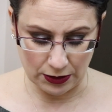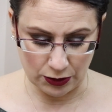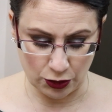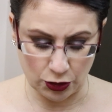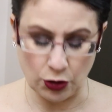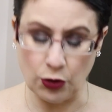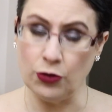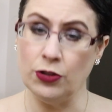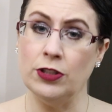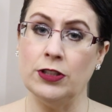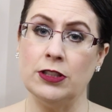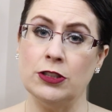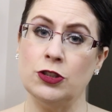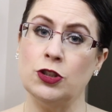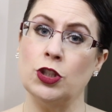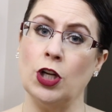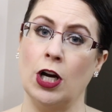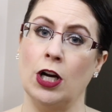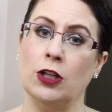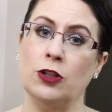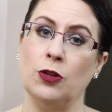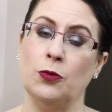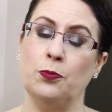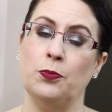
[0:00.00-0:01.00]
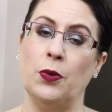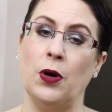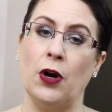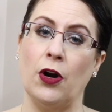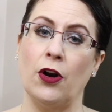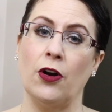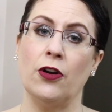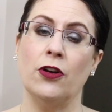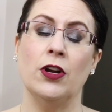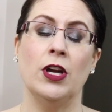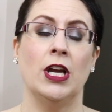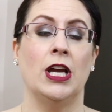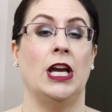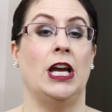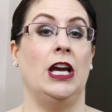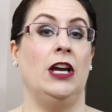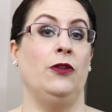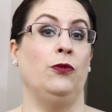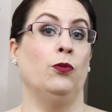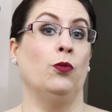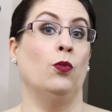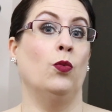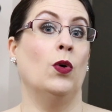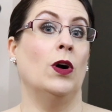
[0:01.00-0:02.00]
show you the chocolate bar
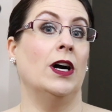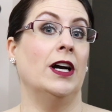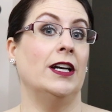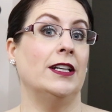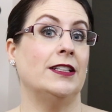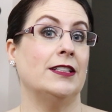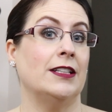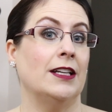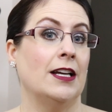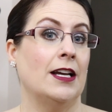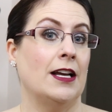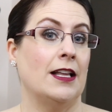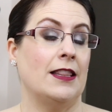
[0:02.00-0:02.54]
and what